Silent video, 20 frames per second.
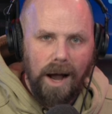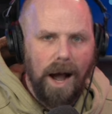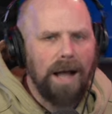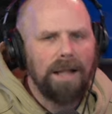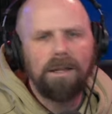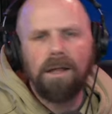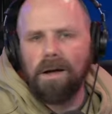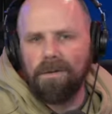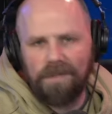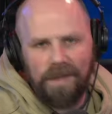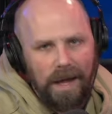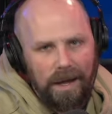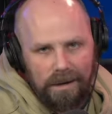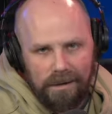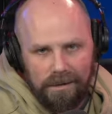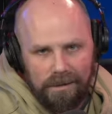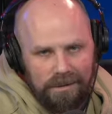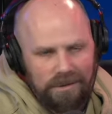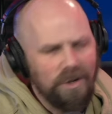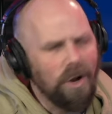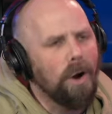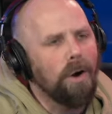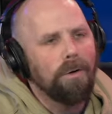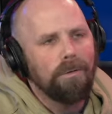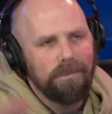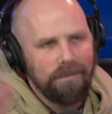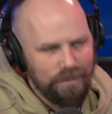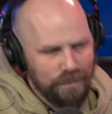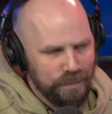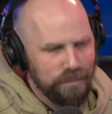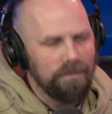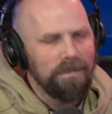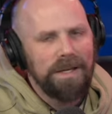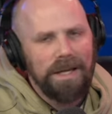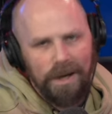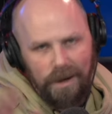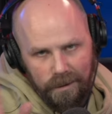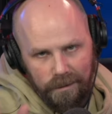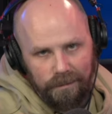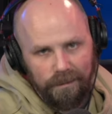I love that. So,
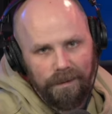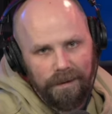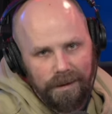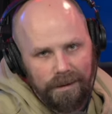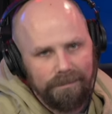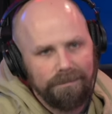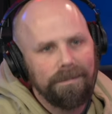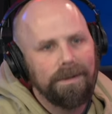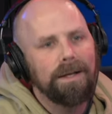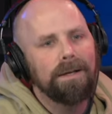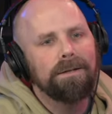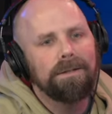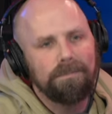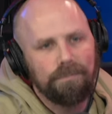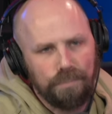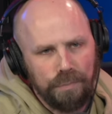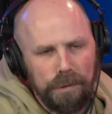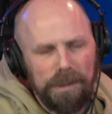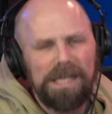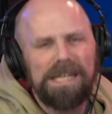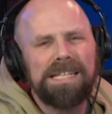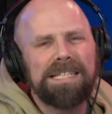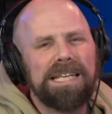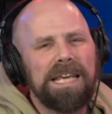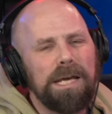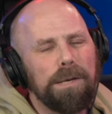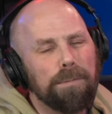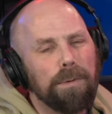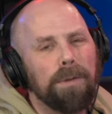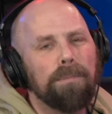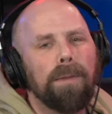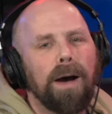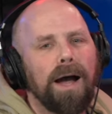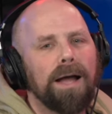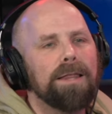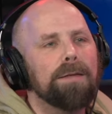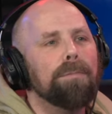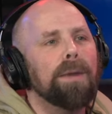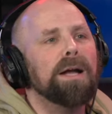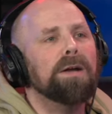you know, please keep in
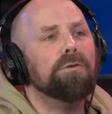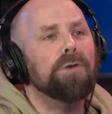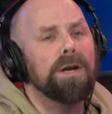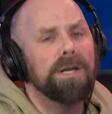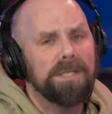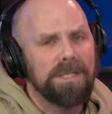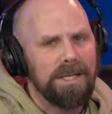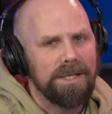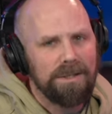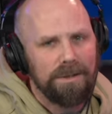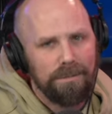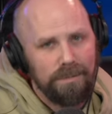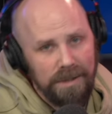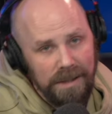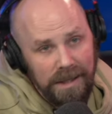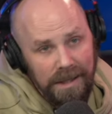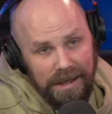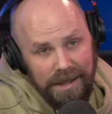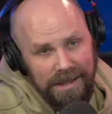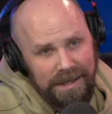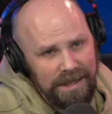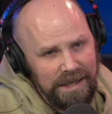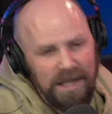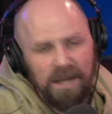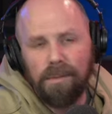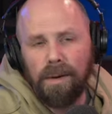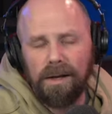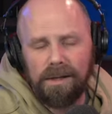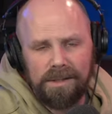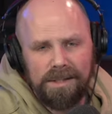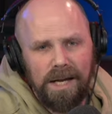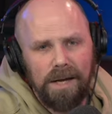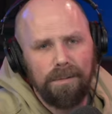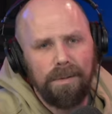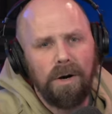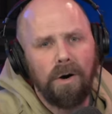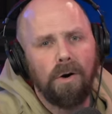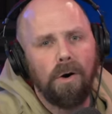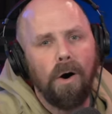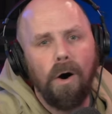mind that my criticisms in the email
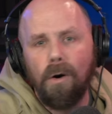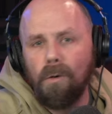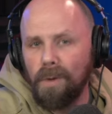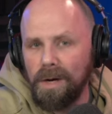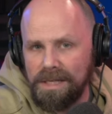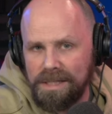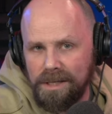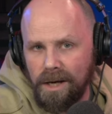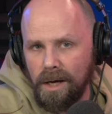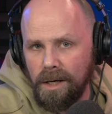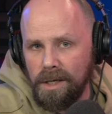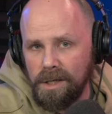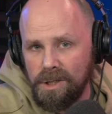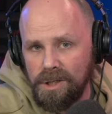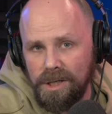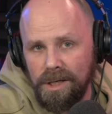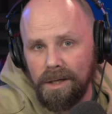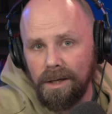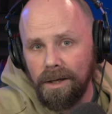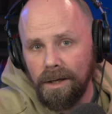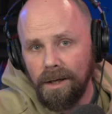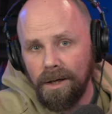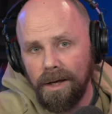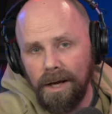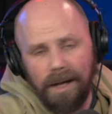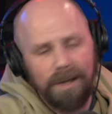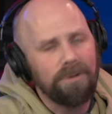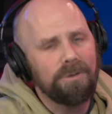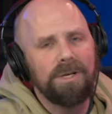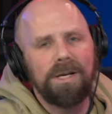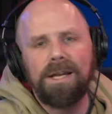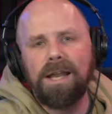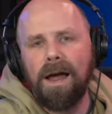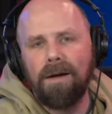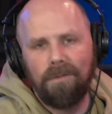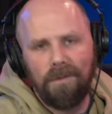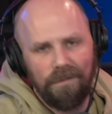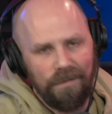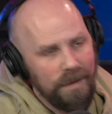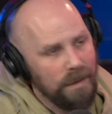segment are always tongue in cheek, and you should
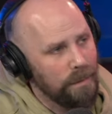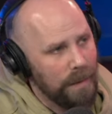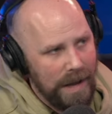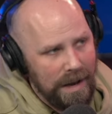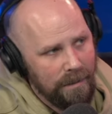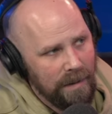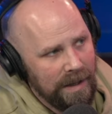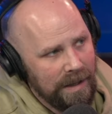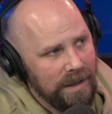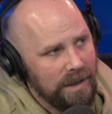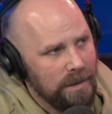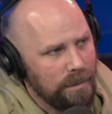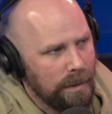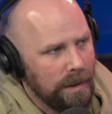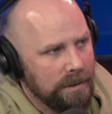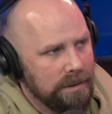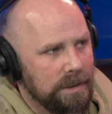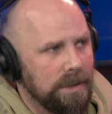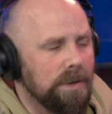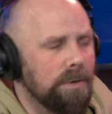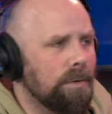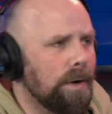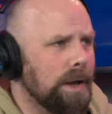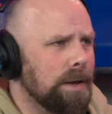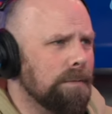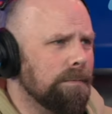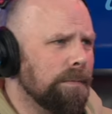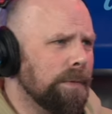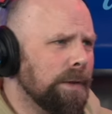never feel bad about the emails that you write.